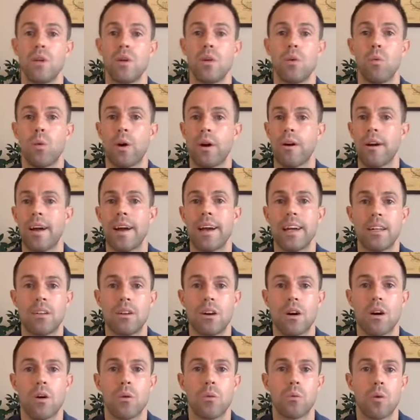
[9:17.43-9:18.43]
where I had
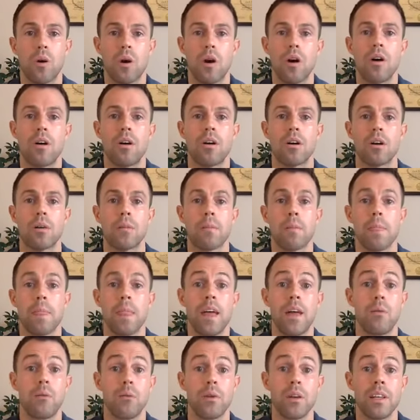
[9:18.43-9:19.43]
gone wrong,
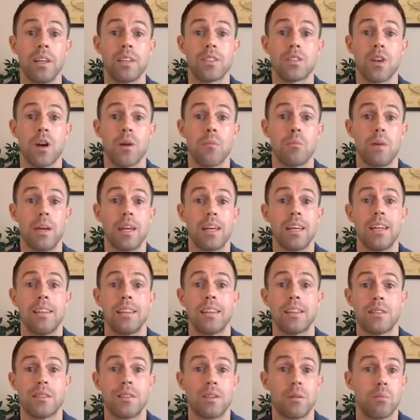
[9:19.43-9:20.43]
and really start making
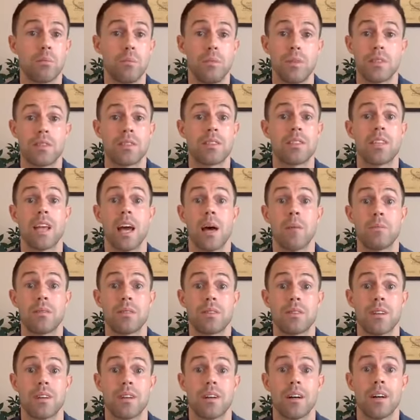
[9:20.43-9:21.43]
the steps
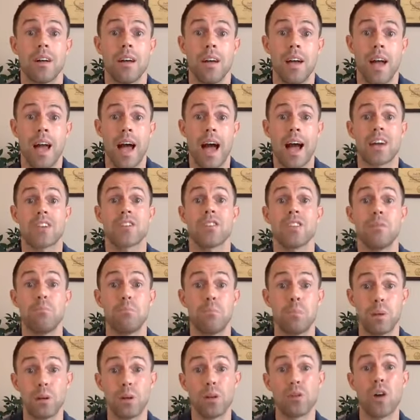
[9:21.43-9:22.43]
to actually
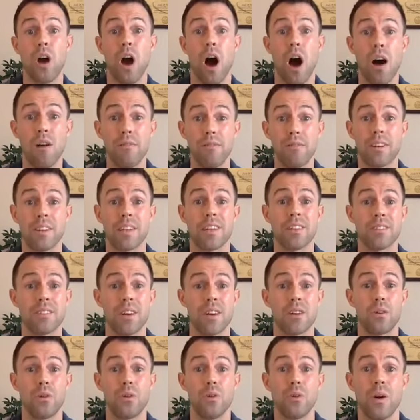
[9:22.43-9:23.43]
build confidence
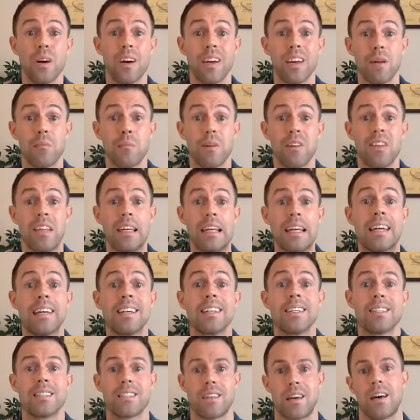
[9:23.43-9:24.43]
on who I am on the
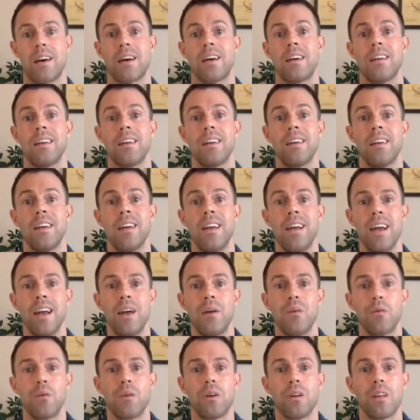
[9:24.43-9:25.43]
inside,
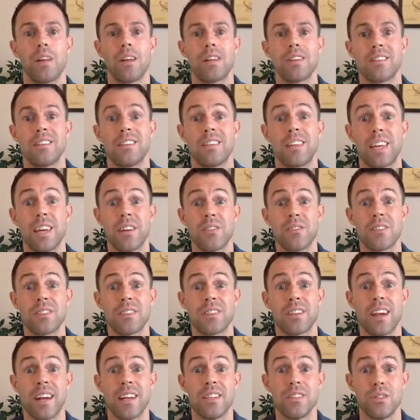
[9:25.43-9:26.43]
and realize the gifts
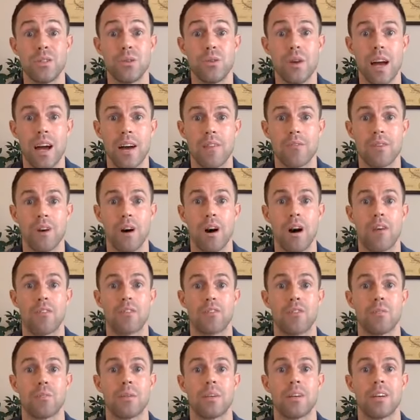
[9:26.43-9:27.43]
that I do have to
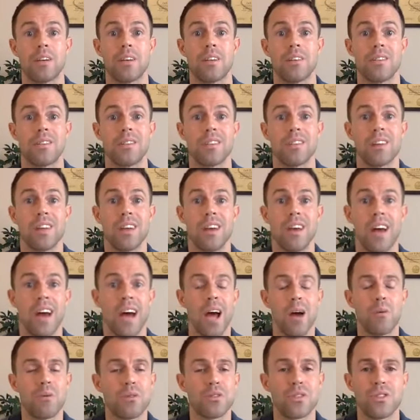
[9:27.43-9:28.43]
offer, because I
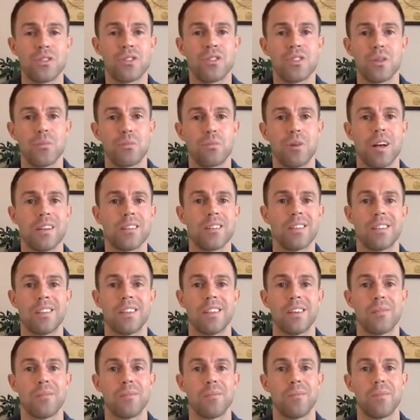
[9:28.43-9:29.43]
was just suppressing
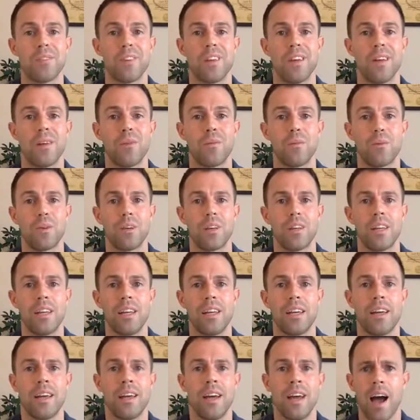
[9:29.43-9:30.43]
them and
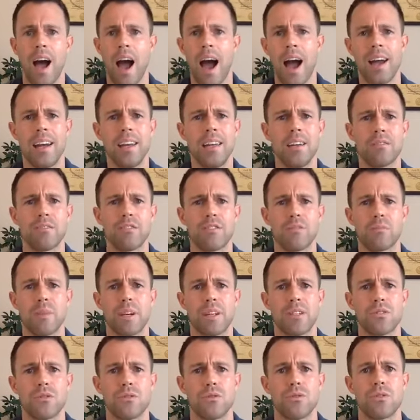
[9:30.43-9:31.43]
really hiding from my
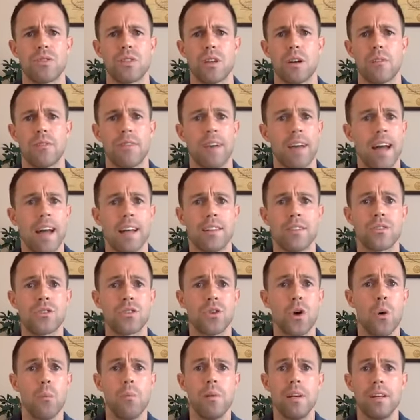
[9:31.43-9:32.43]
true self. I had
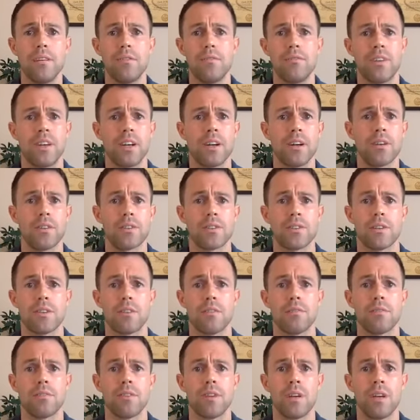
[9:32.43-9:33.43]
so many fears of